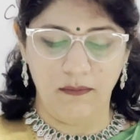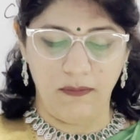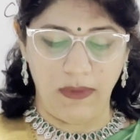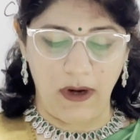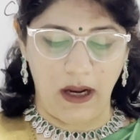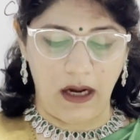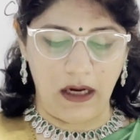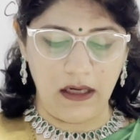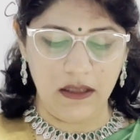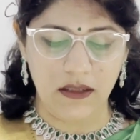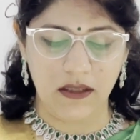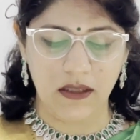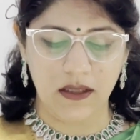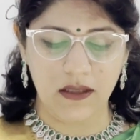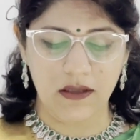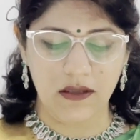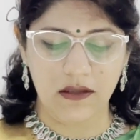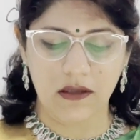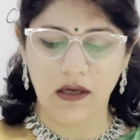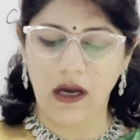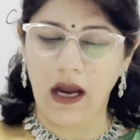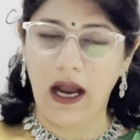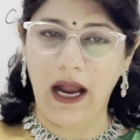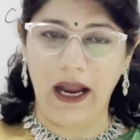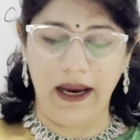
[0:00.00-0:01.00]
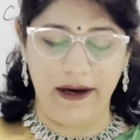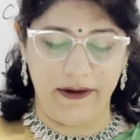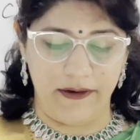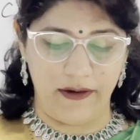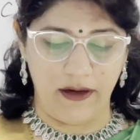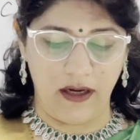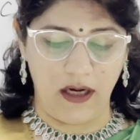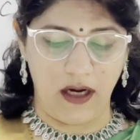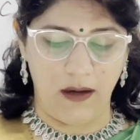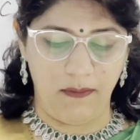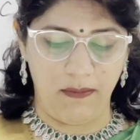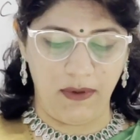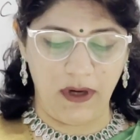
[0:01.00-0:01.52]
Plant is
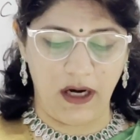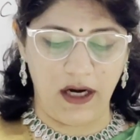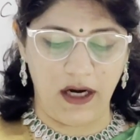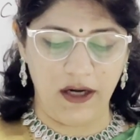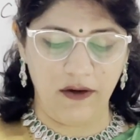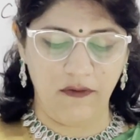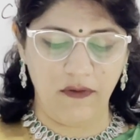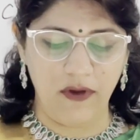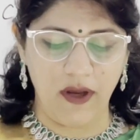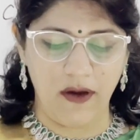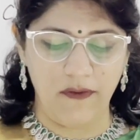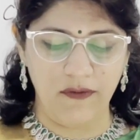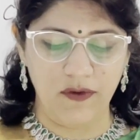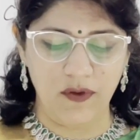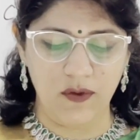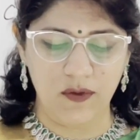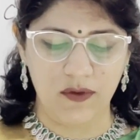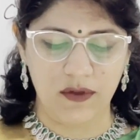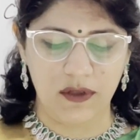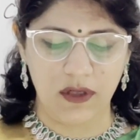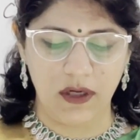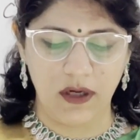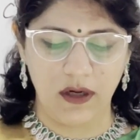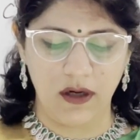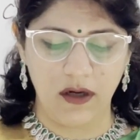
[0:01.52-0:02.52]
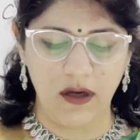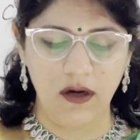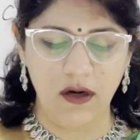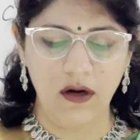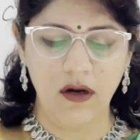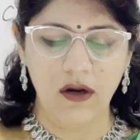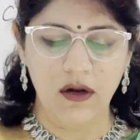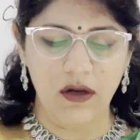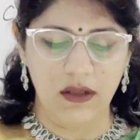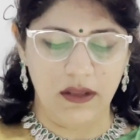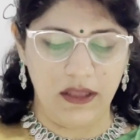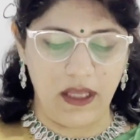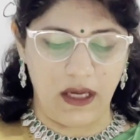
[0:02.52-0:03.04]
hydrilla plant we have used here,
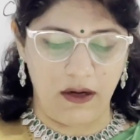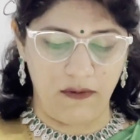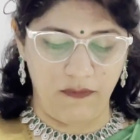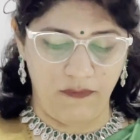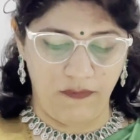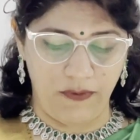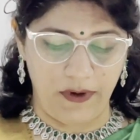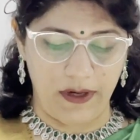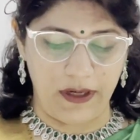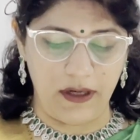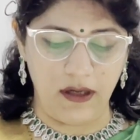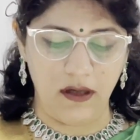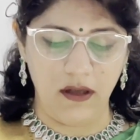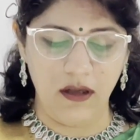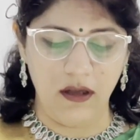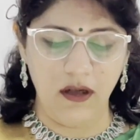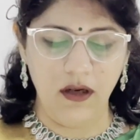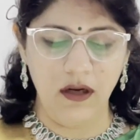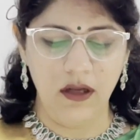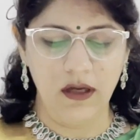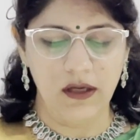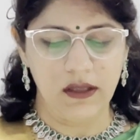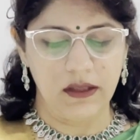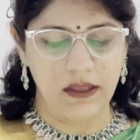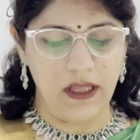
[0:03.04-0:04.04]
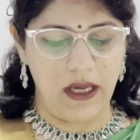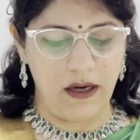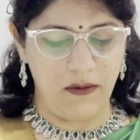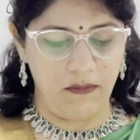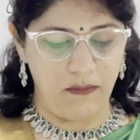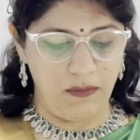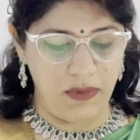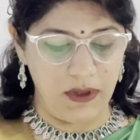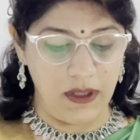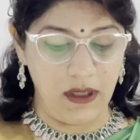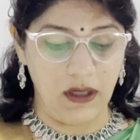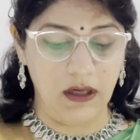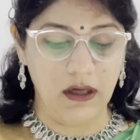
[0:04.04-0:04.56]
then funnel,
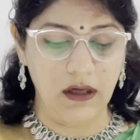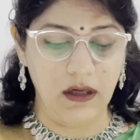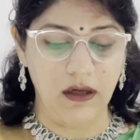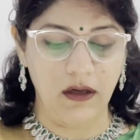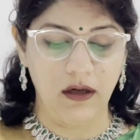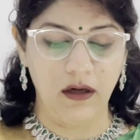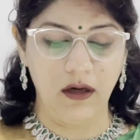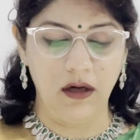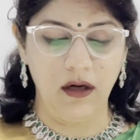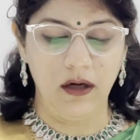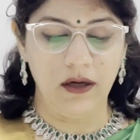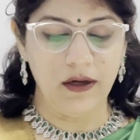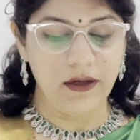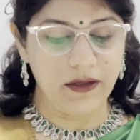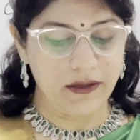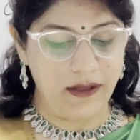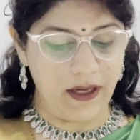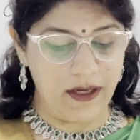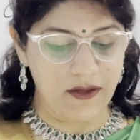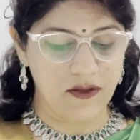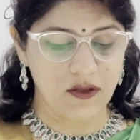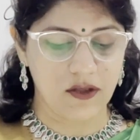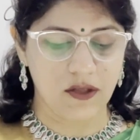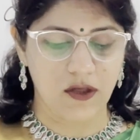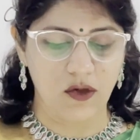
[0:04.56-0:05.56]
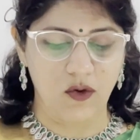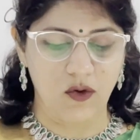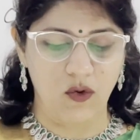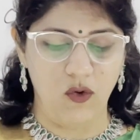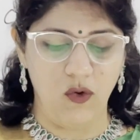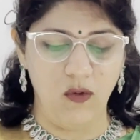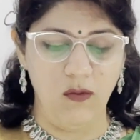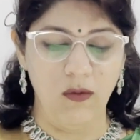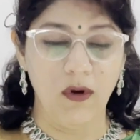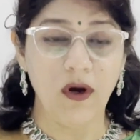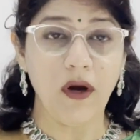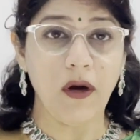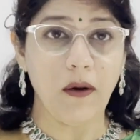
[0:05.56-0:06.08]
then beaker, test
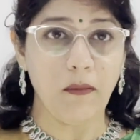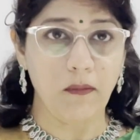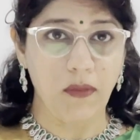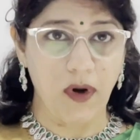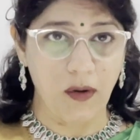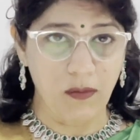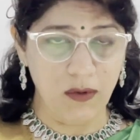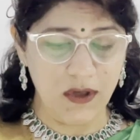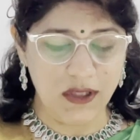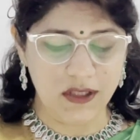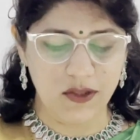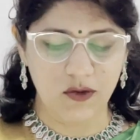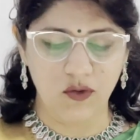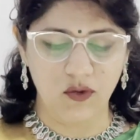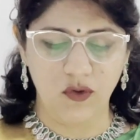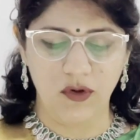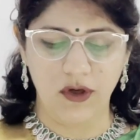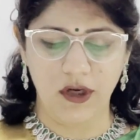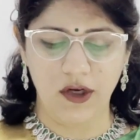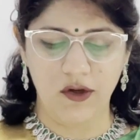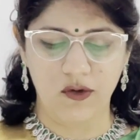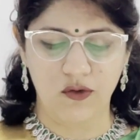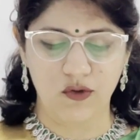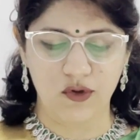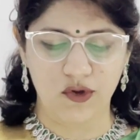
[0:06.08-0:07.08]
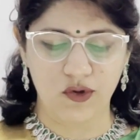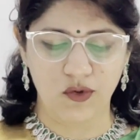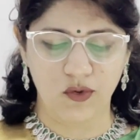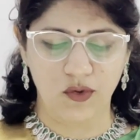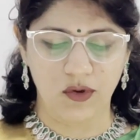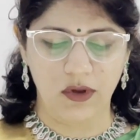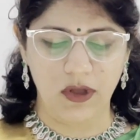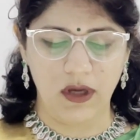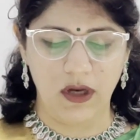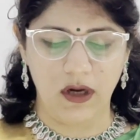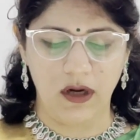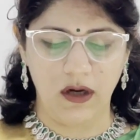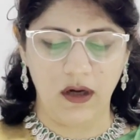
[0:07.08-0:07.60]
tube, bubbles you need to show
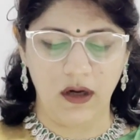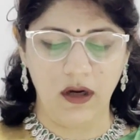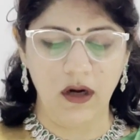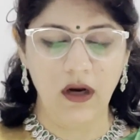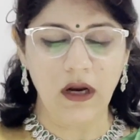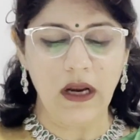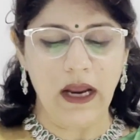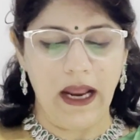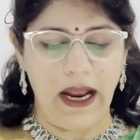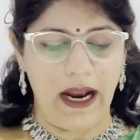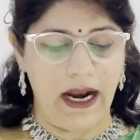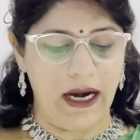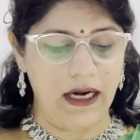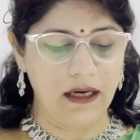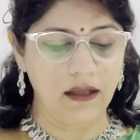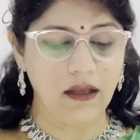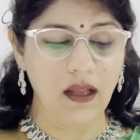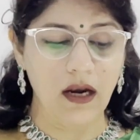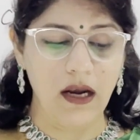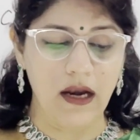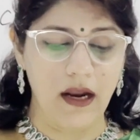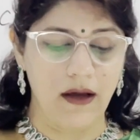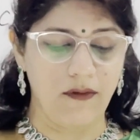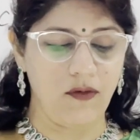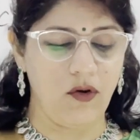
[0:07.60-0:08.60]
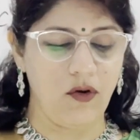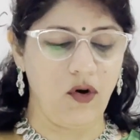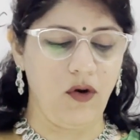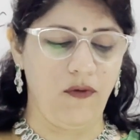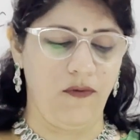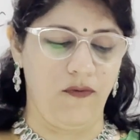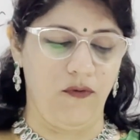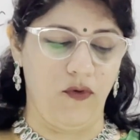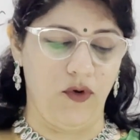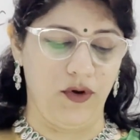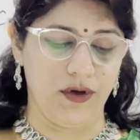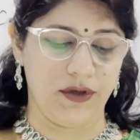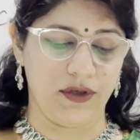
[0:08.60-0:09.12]
there, and the level
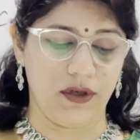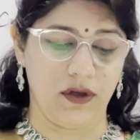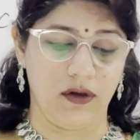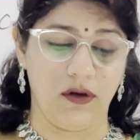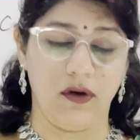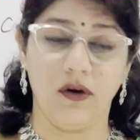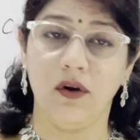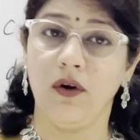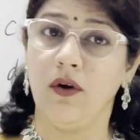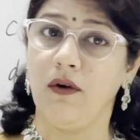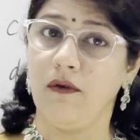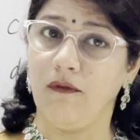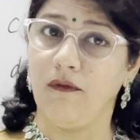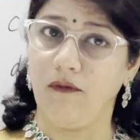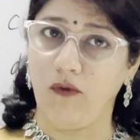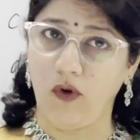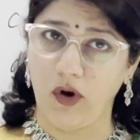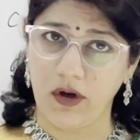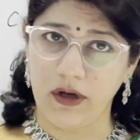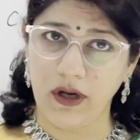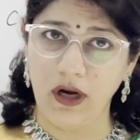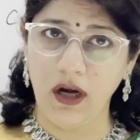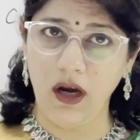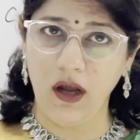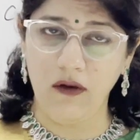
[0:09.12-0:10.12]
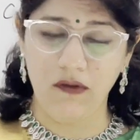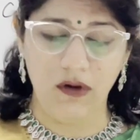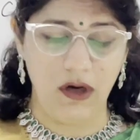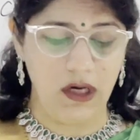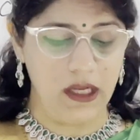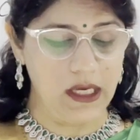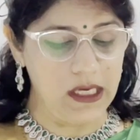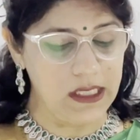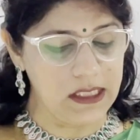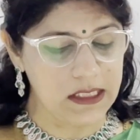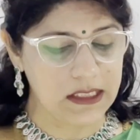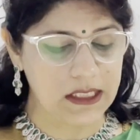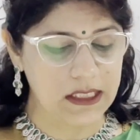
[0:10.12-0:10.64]
of water. Water level
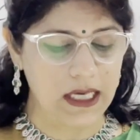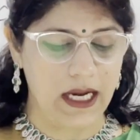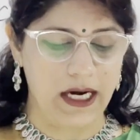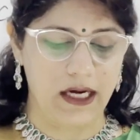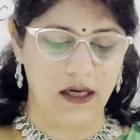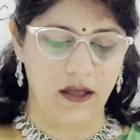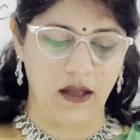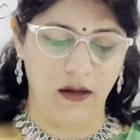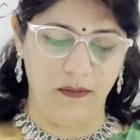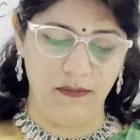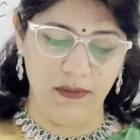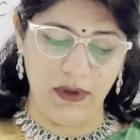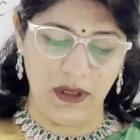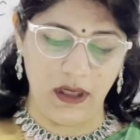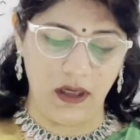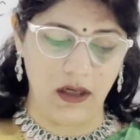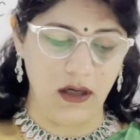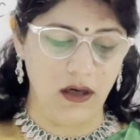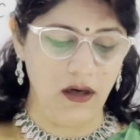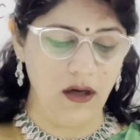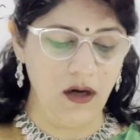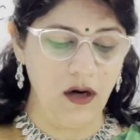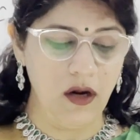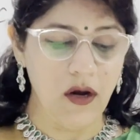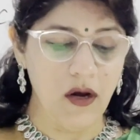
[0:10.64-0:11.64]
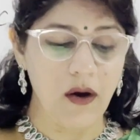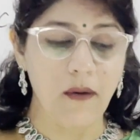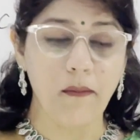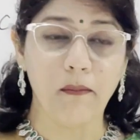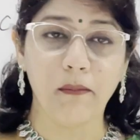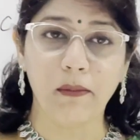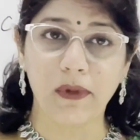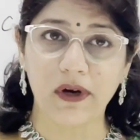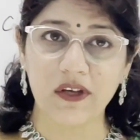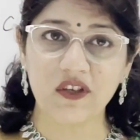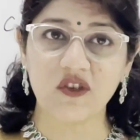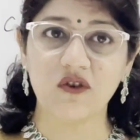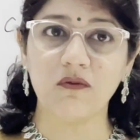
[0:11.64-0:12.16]
inside the beaker
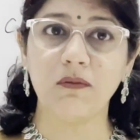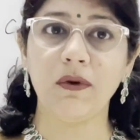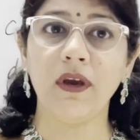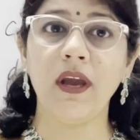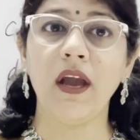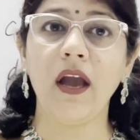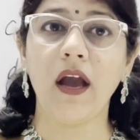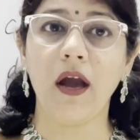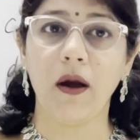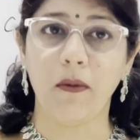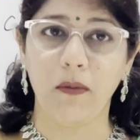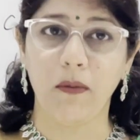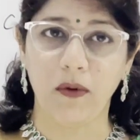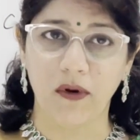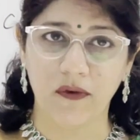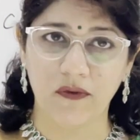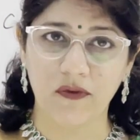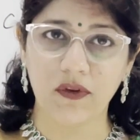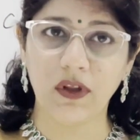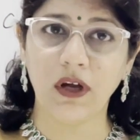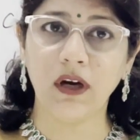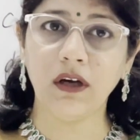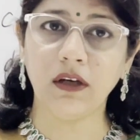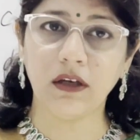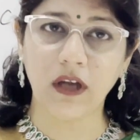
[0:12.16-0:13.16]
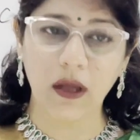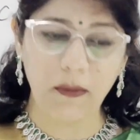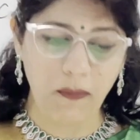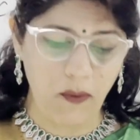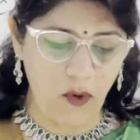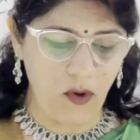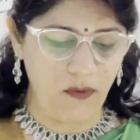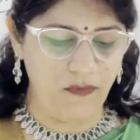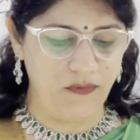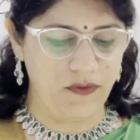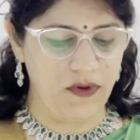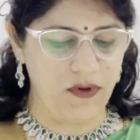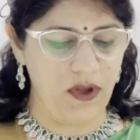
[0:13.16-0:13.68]
must be above the tip
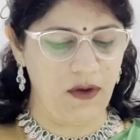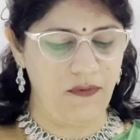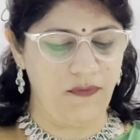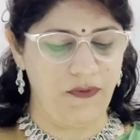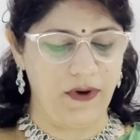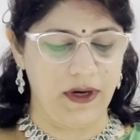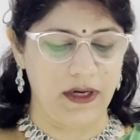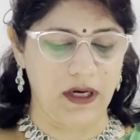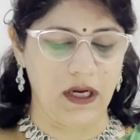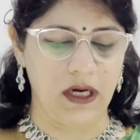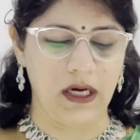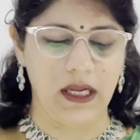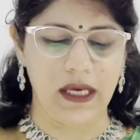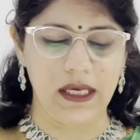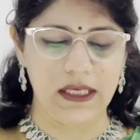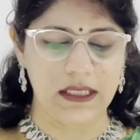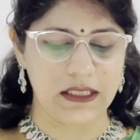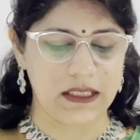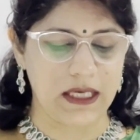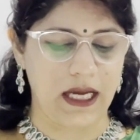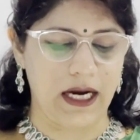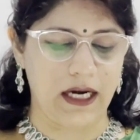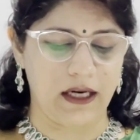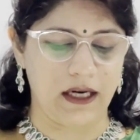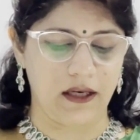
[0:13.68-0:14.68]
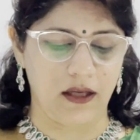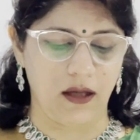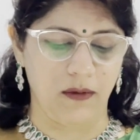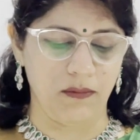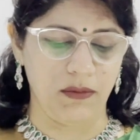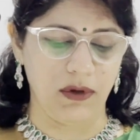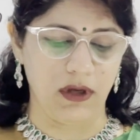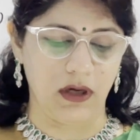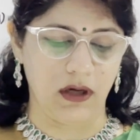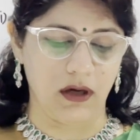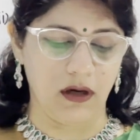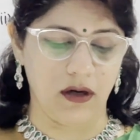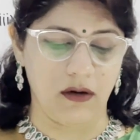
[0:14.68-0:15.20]
of the funnel inside the
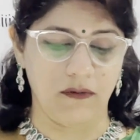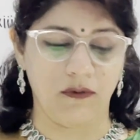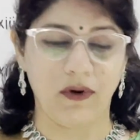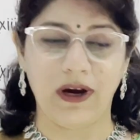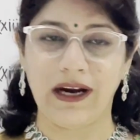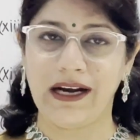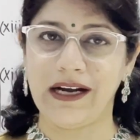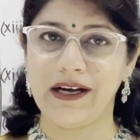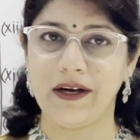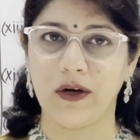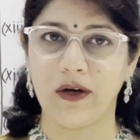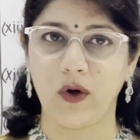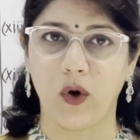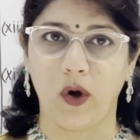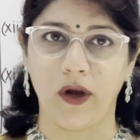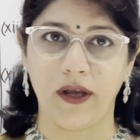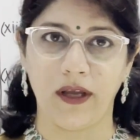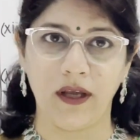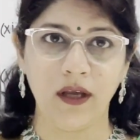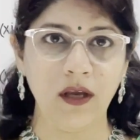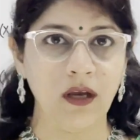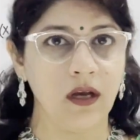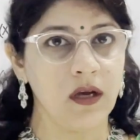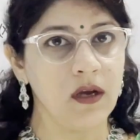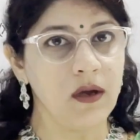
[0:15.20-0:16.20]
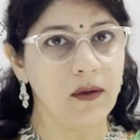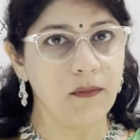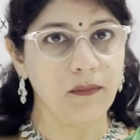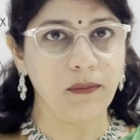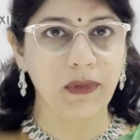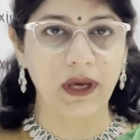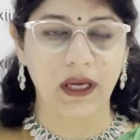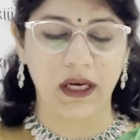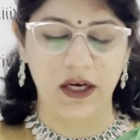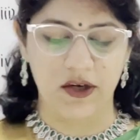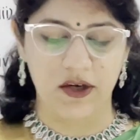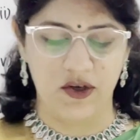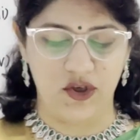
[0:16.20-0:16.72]
beaker. While drawing,
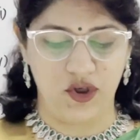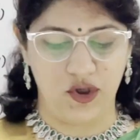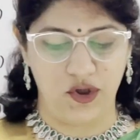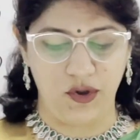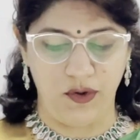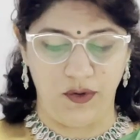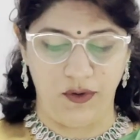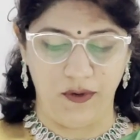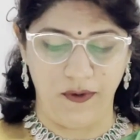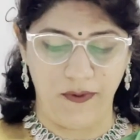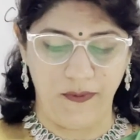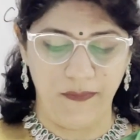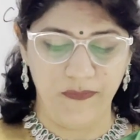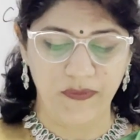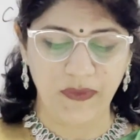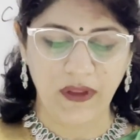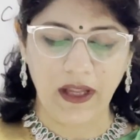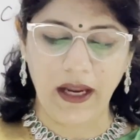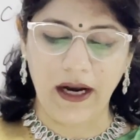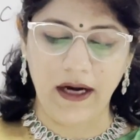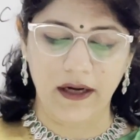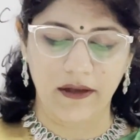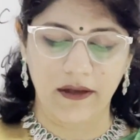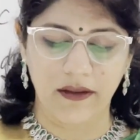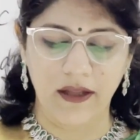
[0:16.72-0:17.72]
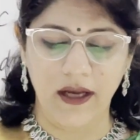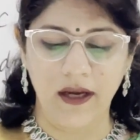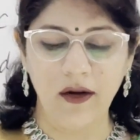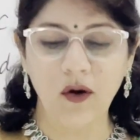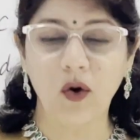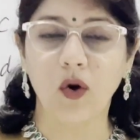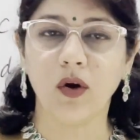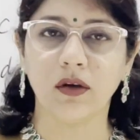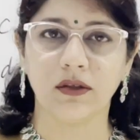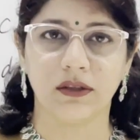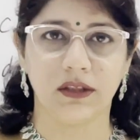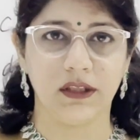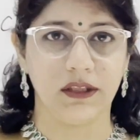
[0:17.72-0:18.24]
make it sure. And then
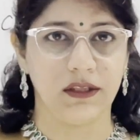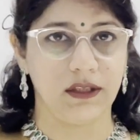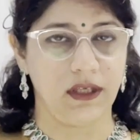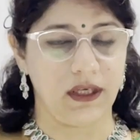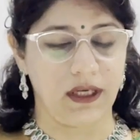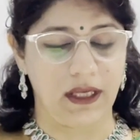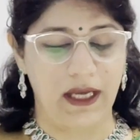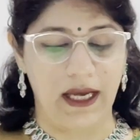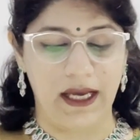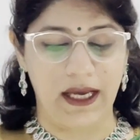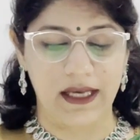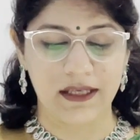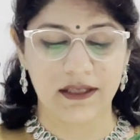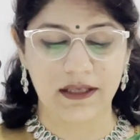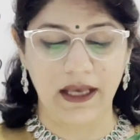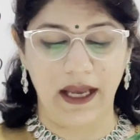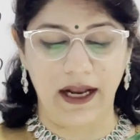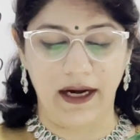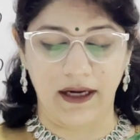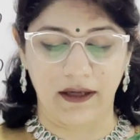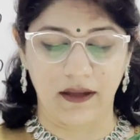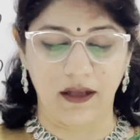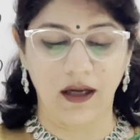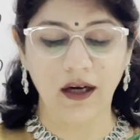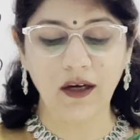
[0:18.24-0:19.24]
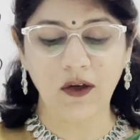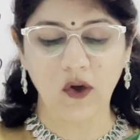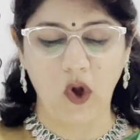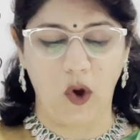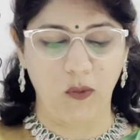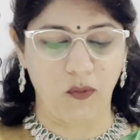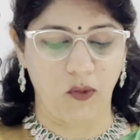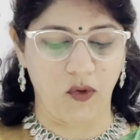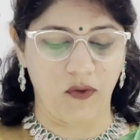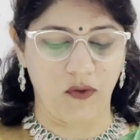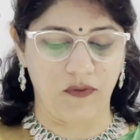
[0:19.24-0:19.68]
oxygen gas at the top